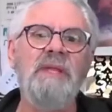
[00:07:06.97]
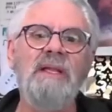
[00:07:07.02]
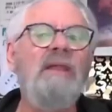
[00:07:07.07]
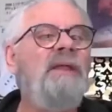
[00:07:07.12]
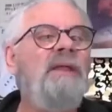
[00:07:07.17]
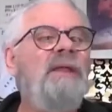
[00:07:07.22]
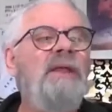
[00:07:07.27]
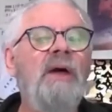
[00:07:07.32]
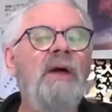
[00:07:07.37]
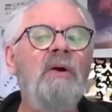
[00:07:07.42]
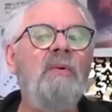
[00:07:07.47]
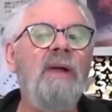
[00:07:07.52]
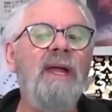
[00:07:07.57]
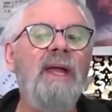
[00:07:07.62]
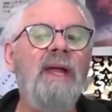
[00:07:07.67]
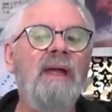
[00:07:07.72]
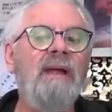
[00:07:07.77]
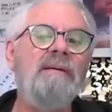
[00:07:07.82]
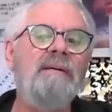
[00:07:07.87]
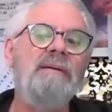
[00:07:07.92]
of
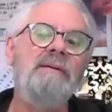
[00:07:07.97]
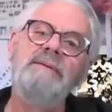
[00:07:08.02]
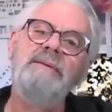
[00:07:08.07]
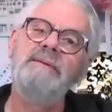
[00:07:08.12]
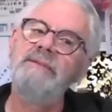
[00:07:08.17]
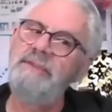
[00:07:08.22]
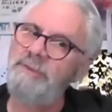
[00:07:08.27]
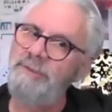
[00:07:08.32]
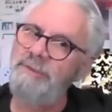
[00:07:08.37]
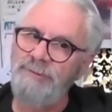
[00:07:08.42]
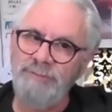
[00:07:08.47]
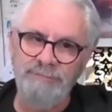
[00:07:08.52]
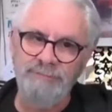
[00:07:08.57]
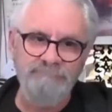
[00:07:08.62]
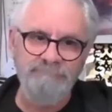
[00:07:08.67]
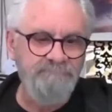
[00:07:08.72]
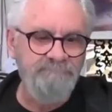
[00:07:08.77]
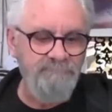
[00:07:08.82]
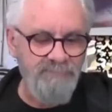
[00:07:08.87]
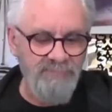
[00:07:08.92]
nowhere.
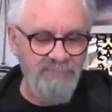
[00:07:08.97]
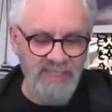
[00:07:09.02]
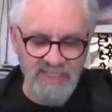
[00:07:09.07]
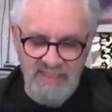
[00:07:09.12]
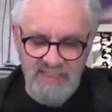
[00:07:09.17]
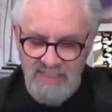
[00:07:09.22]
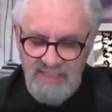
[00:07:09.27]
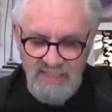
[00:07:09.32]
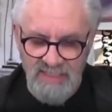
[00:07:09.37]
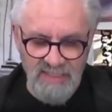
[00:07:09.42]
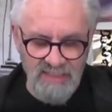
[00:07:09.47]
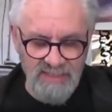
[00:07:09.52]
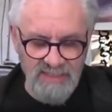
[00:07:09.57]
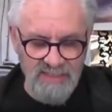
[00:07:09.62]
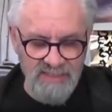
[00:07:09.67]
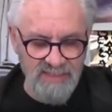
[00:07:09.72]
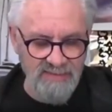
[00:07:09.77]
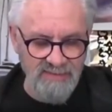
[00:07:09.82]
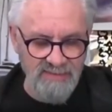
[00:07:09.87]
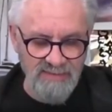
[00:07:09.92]
This
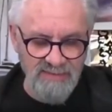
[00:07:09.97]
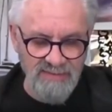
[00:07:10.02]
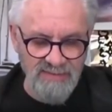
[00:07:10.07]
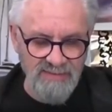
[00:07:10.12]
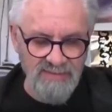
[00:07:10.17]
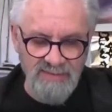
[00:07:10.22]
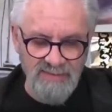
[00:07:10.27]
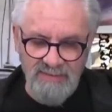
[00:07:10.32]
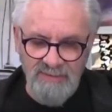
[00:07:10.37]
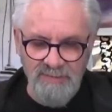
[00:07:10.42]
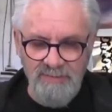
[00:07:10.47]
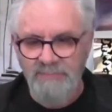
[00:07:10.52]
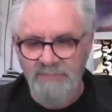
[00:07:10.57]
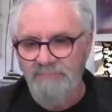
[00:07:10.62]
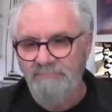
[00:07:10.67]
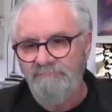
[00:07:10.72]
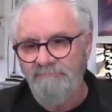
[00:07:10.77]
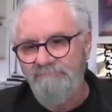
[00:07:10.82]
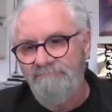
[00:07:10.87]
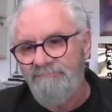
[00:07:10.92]
is
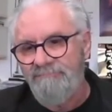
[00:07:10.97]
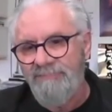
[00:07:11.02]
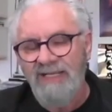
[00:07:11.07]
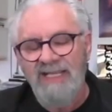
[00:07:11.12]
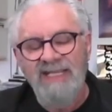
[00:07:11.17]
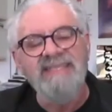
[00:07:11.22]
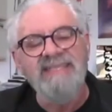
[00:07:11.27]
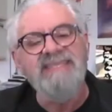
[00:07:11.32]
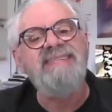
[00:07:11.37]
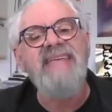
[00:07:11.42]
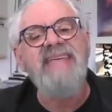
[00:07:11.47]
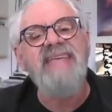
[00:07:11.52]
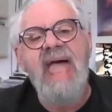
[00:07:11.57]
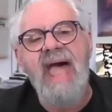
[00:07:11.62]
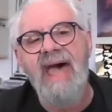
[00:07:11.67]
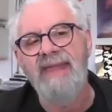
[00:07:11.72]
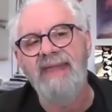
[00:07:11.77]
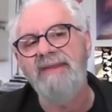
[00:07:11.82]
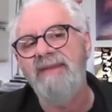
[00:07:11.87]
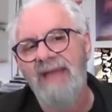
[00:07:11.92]

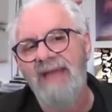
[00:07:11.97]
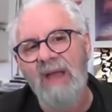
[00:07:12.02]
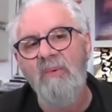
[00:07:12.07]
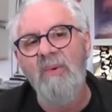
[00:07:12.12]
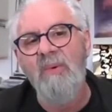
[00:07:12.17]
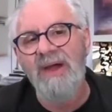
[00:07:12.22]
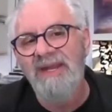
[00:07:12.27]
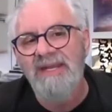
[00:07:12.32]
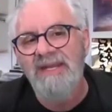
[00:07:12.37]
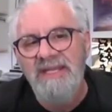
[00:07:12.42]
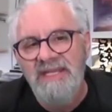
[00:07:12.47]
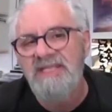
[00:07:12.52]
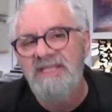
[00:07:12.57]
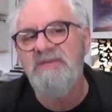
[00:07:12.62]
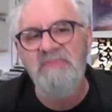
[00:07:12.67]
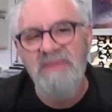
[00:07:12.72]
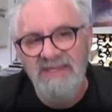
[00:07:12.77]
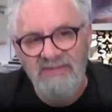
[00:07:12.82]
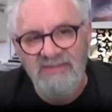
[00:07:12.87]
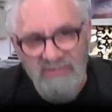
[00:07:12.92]
sad. I wanted it to
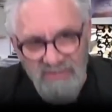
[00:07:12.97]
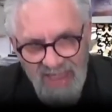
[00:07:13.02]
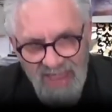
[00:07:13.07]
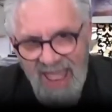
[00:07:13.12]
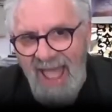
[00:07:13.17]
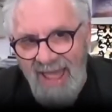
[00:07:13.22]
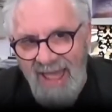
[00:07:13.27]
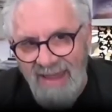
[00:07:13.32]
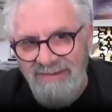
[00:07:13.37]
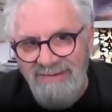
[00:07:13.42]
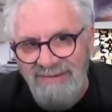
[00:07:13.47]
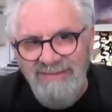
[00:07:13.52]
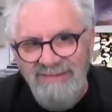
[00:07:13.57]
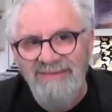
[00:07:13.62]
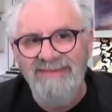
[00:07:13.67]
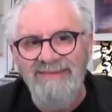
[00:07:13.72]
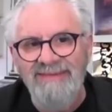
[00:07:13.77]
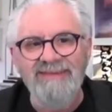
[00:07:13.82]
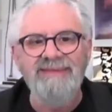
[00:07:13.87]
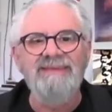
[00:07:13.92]
be sad,
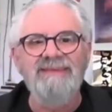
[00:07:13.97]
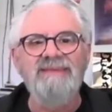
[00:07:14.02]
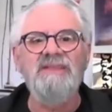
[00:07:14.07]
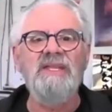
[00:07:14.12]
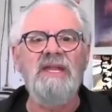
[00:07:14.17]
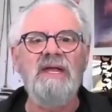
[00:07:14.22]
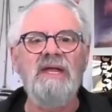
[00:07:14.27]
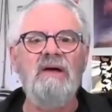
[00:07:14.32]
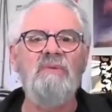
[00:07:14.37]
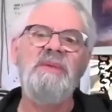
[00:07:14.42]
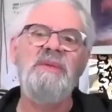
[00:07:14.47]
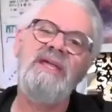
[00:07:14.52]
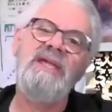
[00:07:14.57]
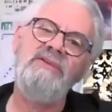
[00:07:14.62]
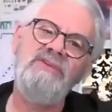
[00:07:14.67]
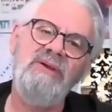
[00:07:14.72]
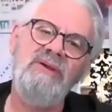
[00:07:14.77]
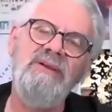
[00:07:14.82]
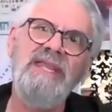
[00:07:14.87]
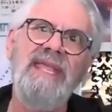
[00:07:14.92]

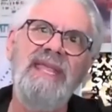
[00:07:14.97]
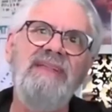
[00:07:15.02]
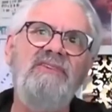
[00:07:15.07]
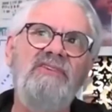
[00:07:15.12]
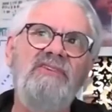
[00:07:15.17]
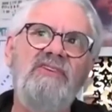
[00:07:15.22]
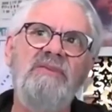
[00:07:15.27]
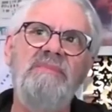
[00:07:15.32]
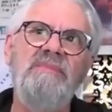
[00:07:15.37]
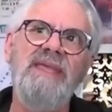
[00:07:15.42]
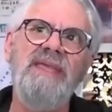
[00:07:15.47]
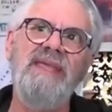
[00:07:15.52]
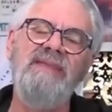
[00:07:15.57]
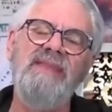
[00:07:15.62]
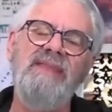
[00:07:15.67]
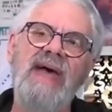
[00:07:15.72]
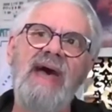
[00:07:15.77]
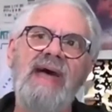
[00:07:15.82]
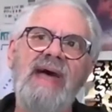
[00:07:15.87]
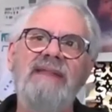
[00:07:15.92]
because there needs to be
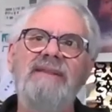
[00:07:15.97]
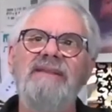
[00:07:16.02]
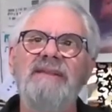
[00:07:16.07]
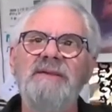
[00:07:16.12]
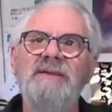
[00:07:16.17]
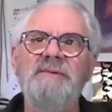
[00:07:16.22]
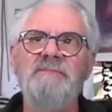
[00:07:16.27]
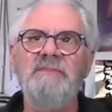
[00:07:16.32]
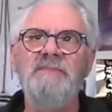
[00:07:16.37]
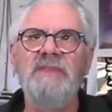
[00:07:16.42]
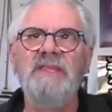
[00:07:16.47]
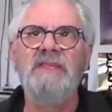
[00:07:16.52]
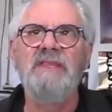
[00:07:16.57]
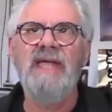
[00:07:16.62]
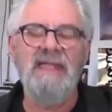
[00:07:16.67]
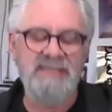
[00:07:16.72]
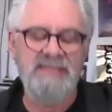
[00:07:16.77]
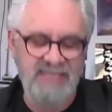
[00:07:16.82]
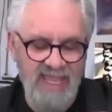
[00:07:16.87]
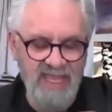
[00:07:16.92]
that
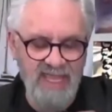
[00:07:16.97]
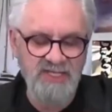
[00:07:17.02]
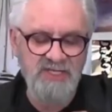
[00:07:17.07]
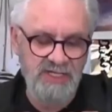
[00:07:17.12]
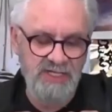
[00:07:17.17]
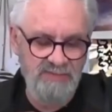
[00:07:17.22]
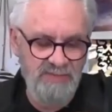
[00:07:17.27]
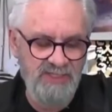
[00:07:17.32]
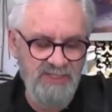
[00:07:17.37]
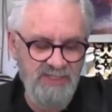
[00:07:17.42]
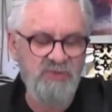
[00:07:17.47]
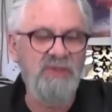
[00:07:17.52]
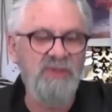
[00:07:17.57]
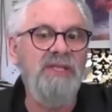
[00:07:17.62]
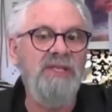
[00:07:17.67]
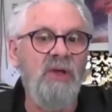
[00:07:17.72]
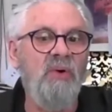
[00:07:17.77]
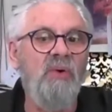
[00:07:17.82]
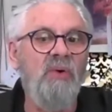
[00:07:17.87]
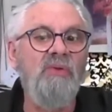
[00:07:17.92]
tension between
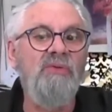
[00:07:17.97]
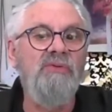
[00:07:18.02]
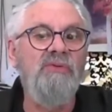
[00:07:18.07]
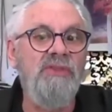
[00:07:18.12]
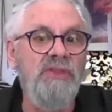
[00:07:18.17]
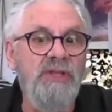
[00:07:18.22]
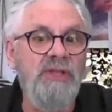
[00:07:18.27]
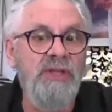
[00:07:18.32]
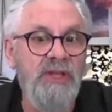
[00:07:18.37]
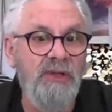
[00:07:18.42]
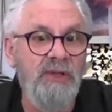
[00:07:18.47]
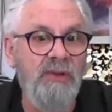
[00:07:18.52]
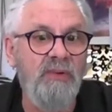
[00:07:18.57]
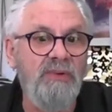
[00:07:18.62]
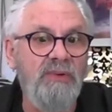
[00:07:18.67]
the old and the new.